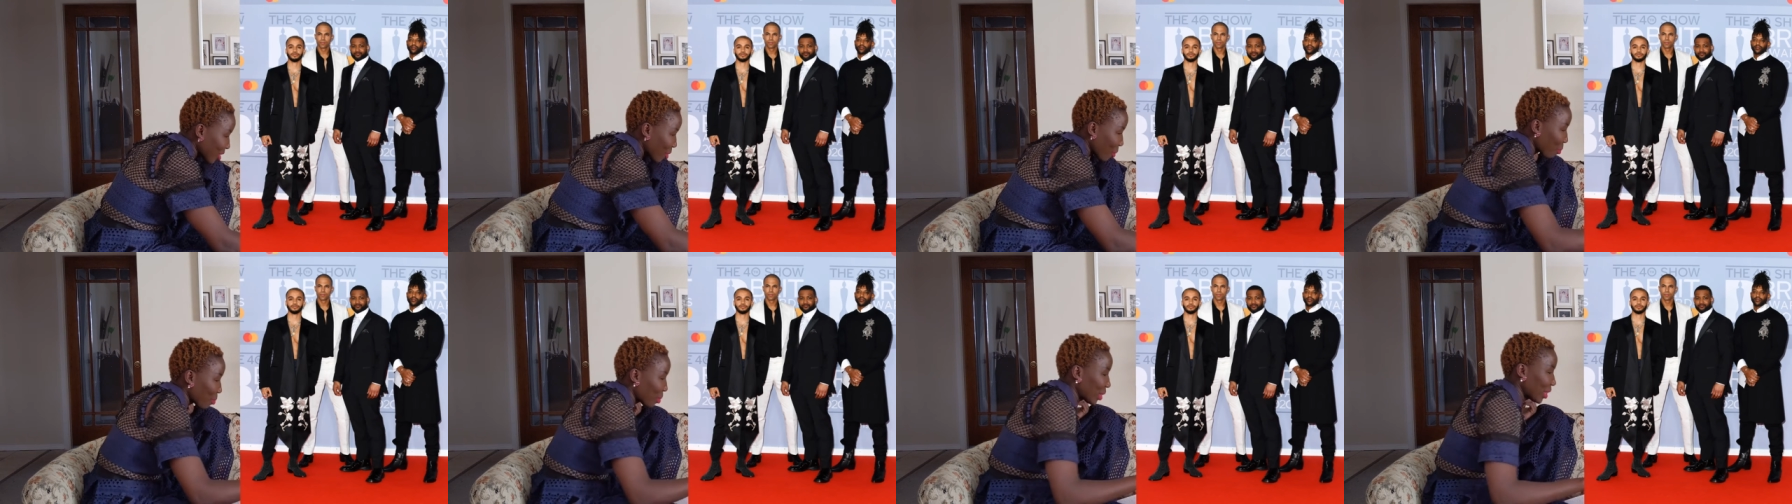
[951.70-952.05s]

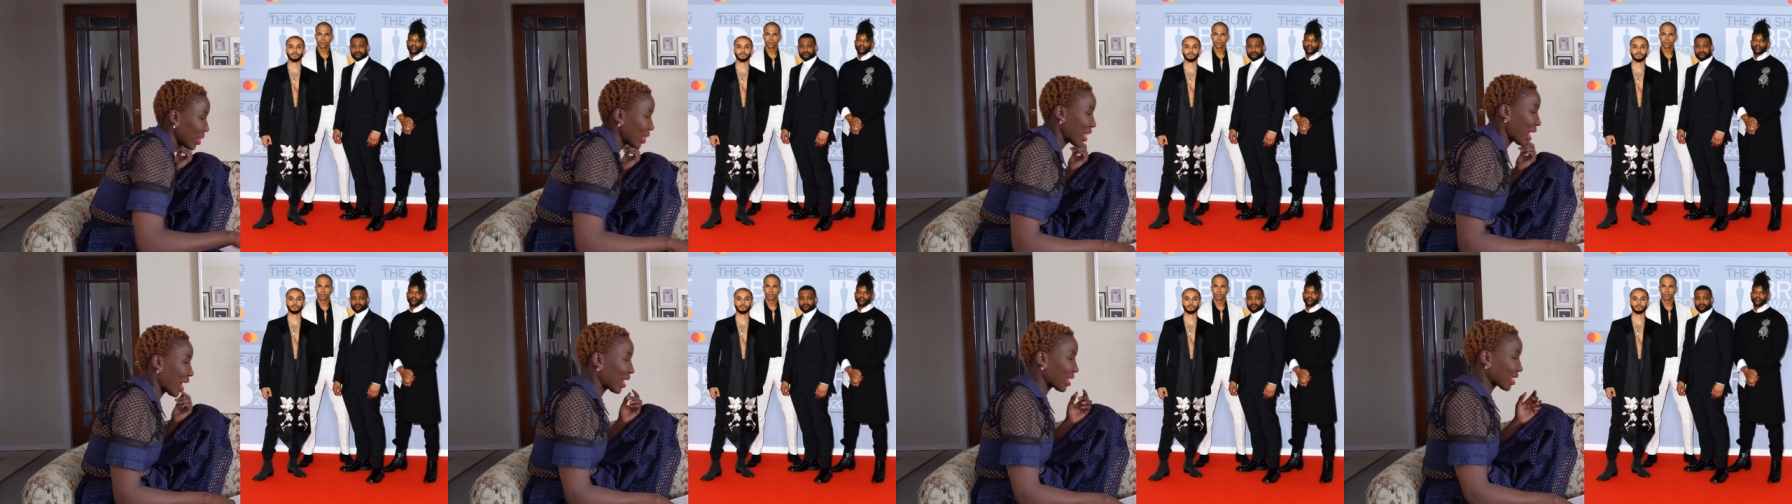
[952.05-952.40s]
in the
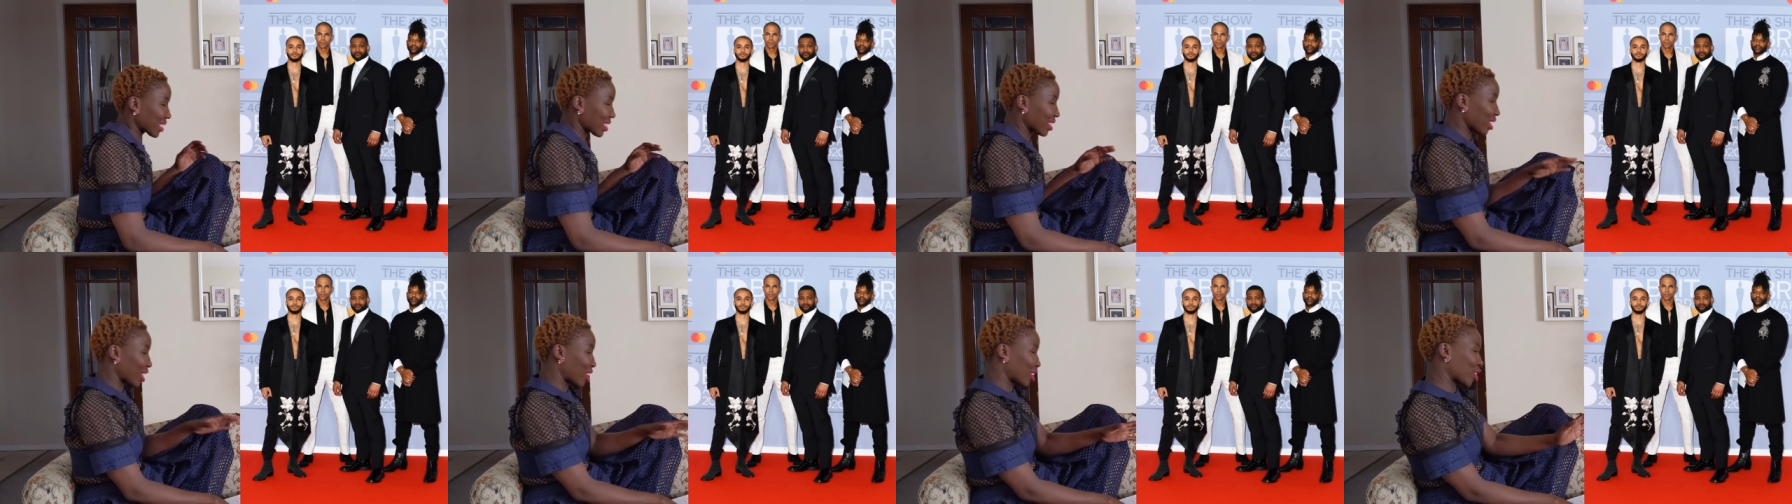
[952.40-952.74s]
black
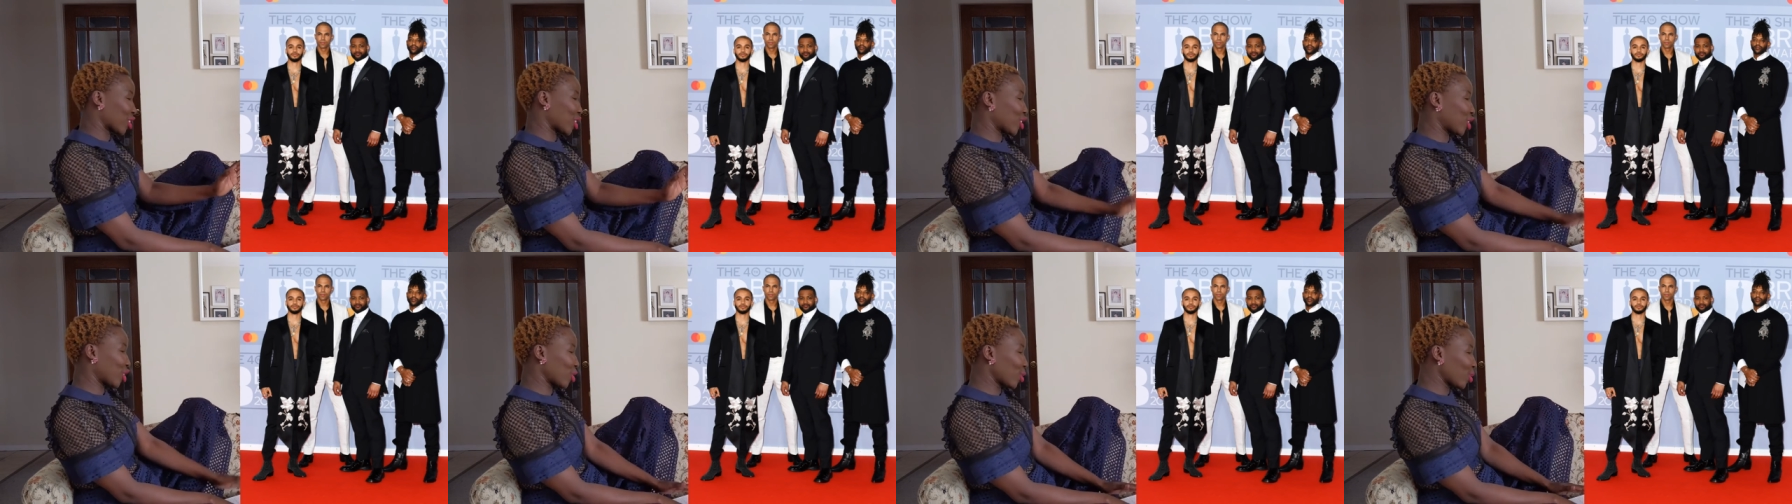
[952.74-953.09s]

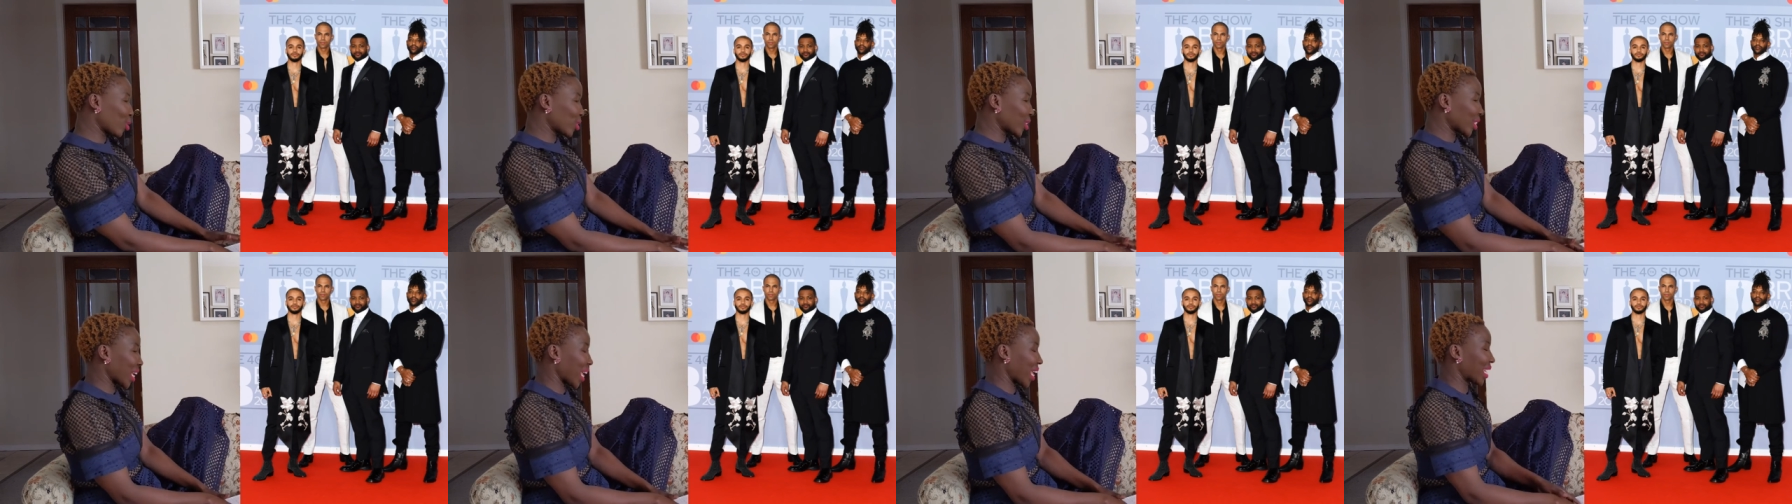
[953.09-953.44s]

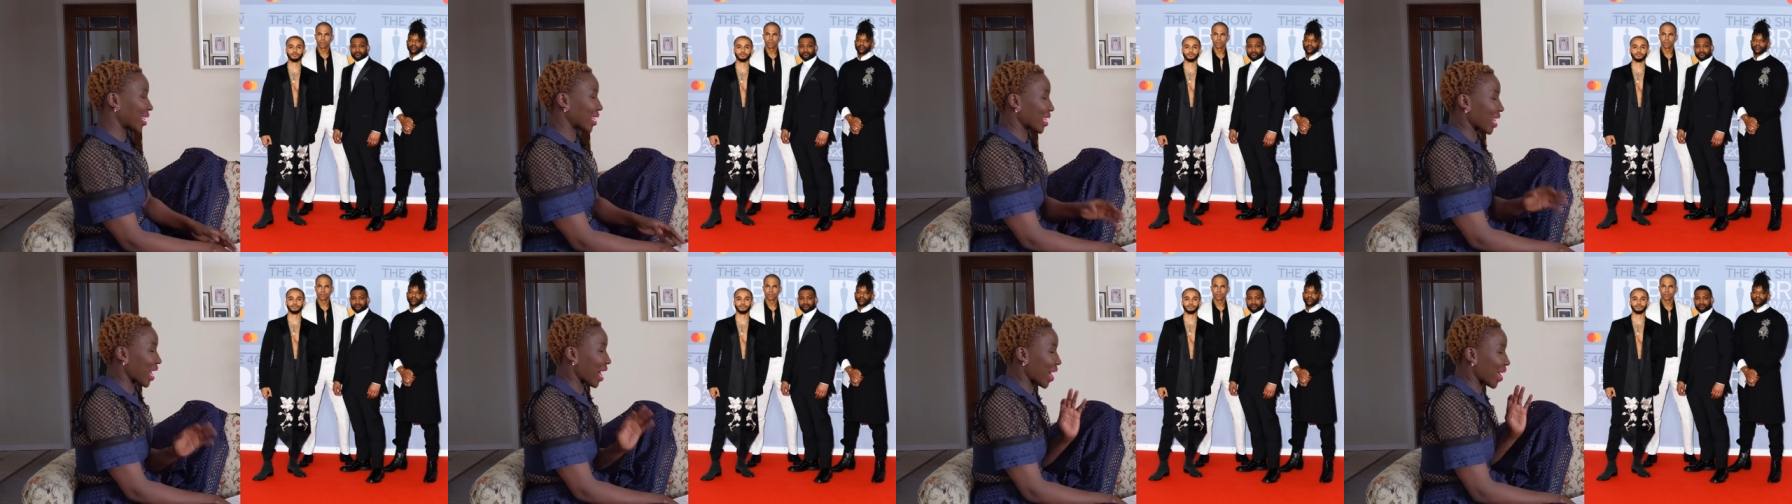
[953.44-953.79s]
suit,
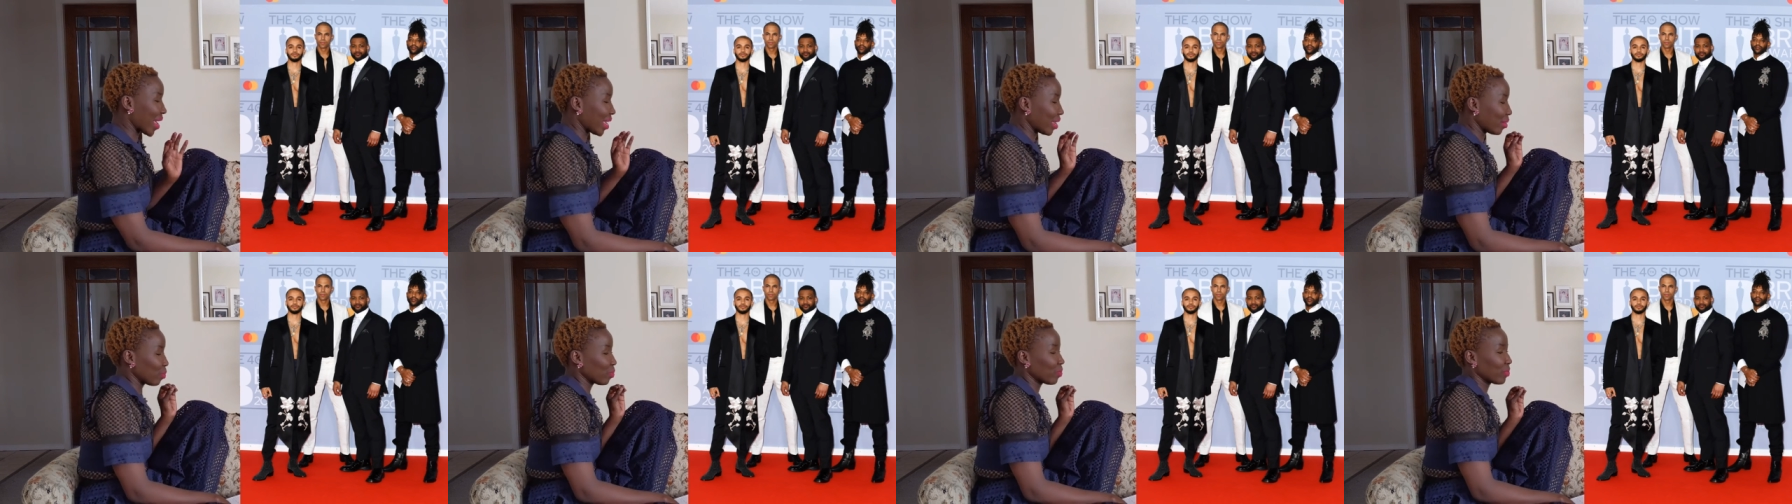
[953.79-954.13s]
and
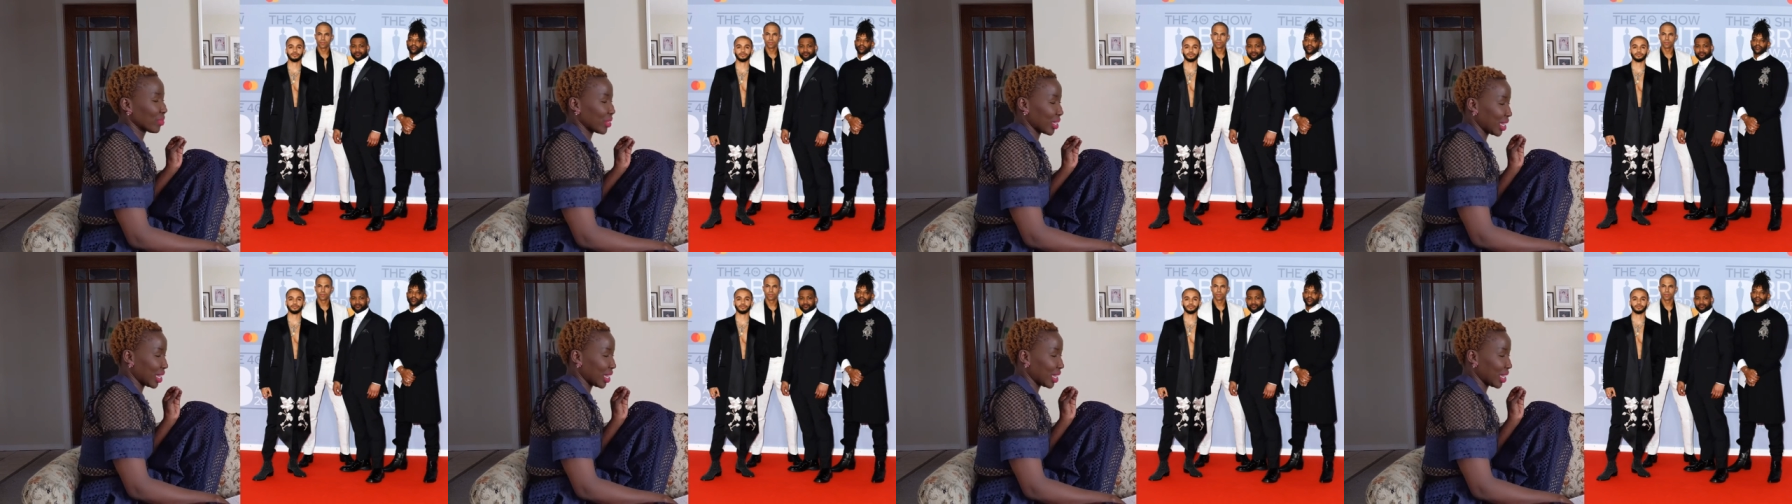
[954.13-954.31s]
I